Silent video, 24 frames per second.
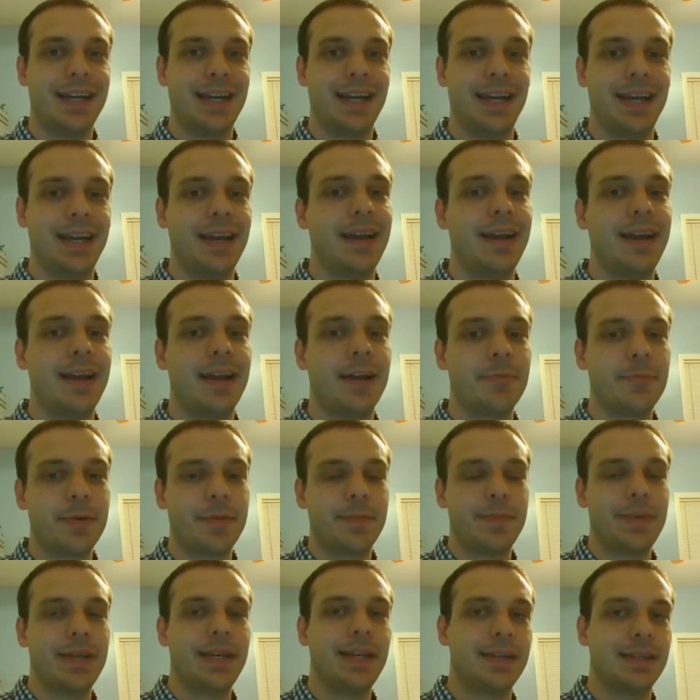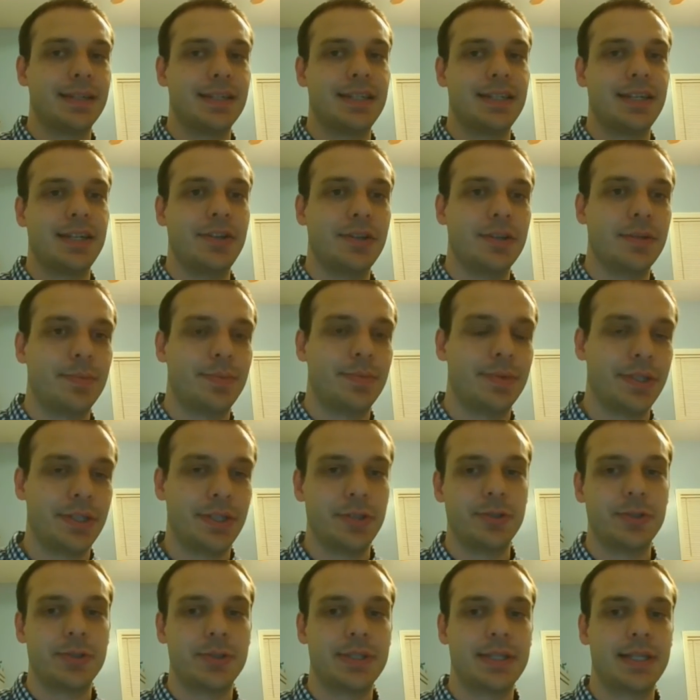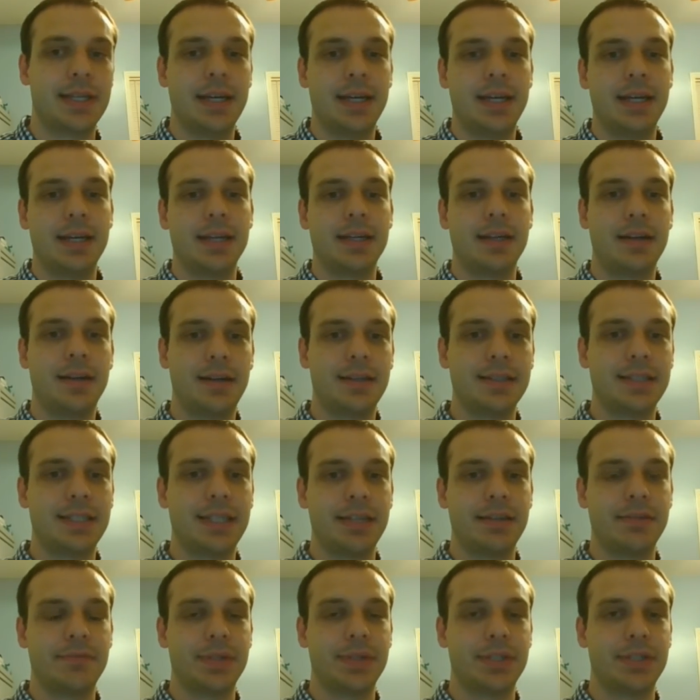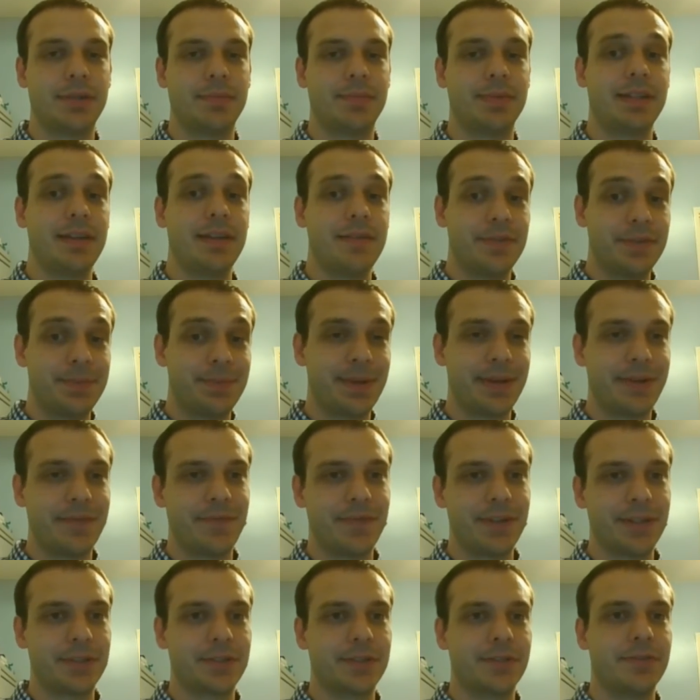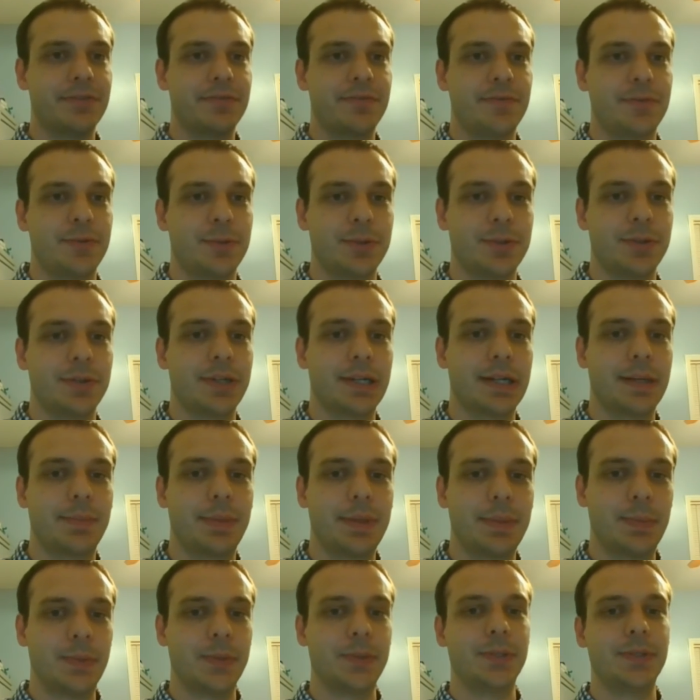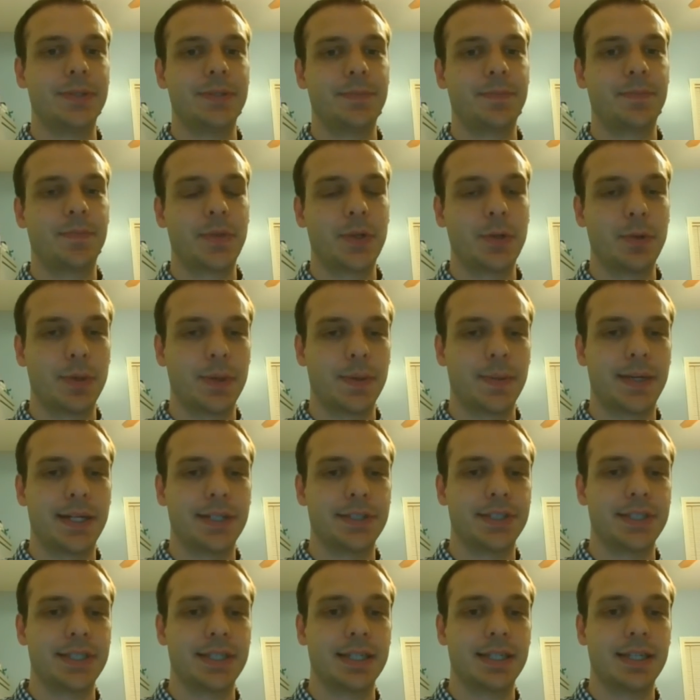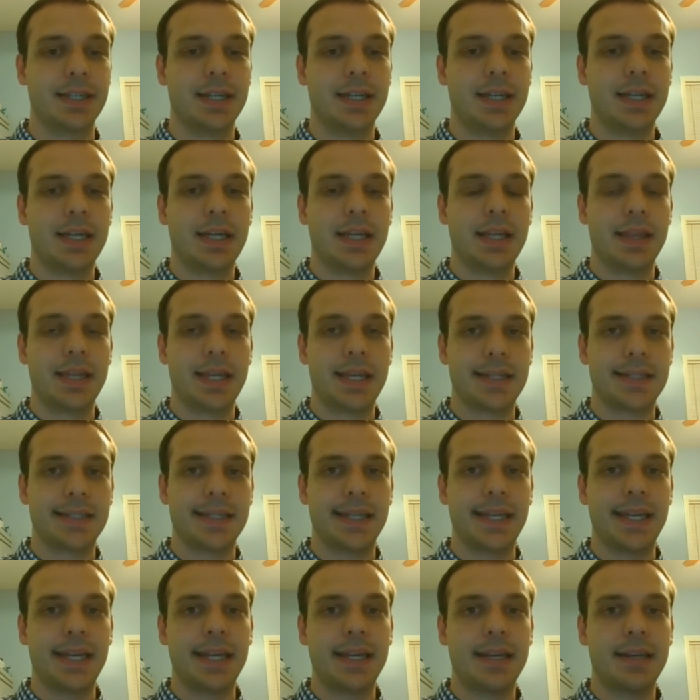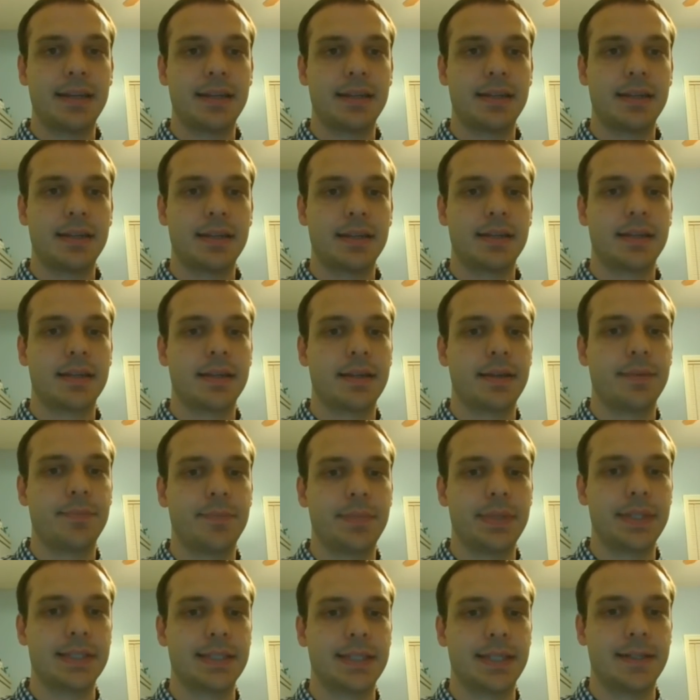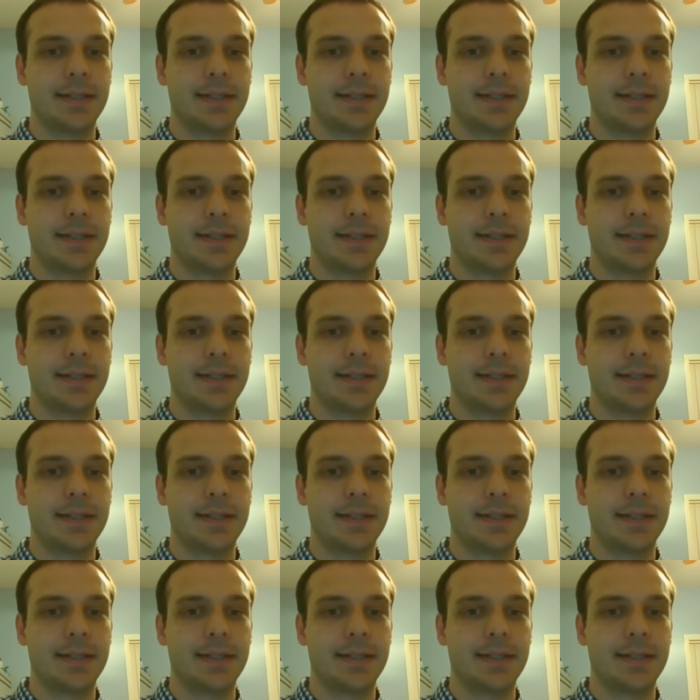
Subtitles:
and helping me continue to produce content, which I believe is beneficial for people who are watching. Thanks again. Peace